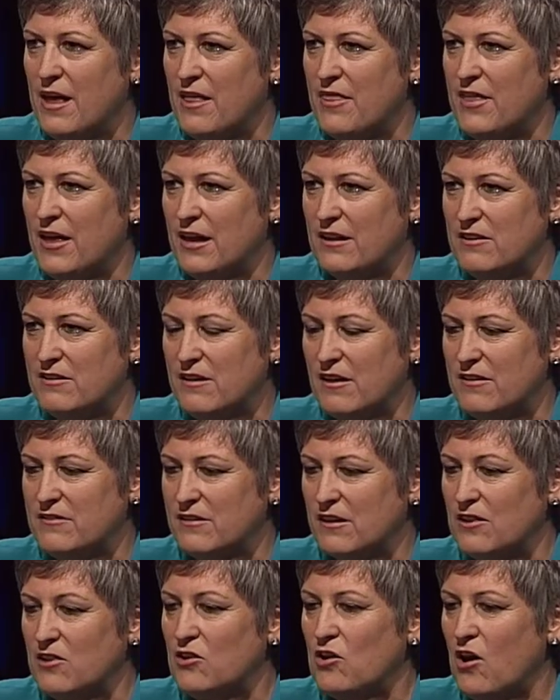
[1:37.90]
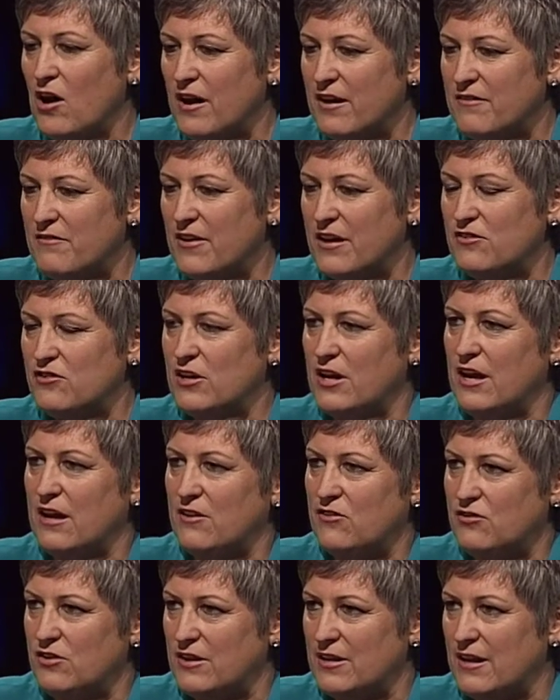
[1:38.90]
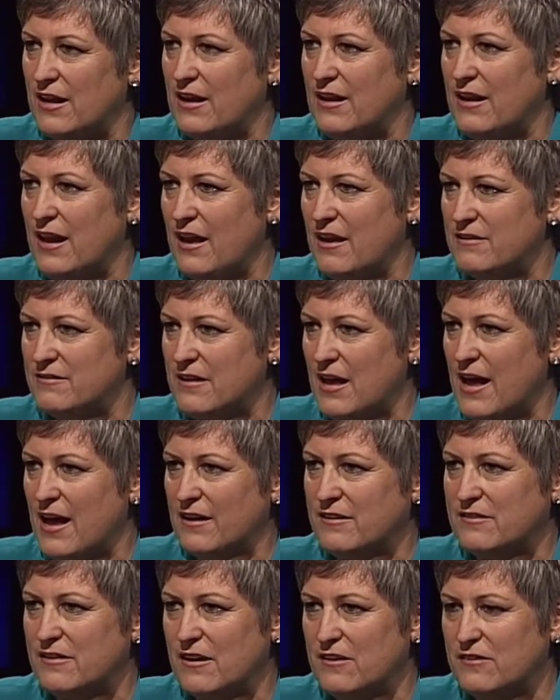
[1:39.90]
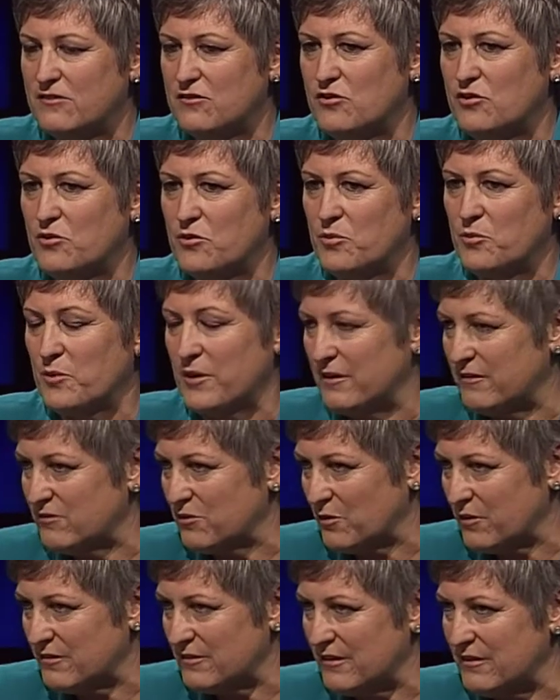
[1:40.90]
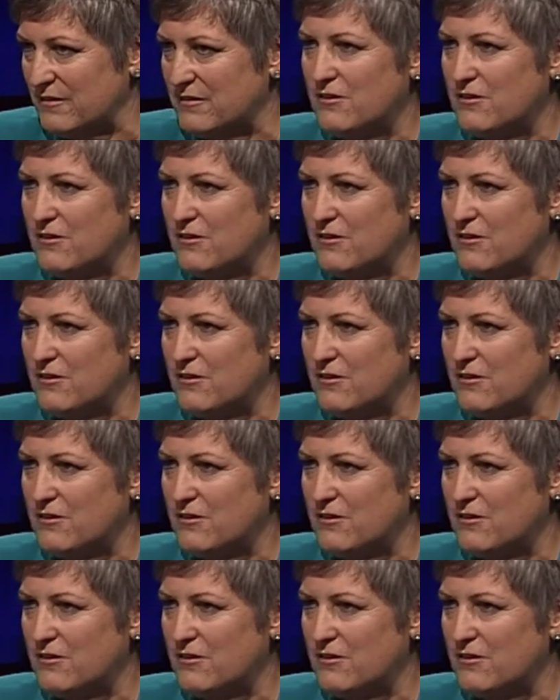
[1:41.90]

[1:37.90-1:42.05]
that does a lot of education and has access to resources.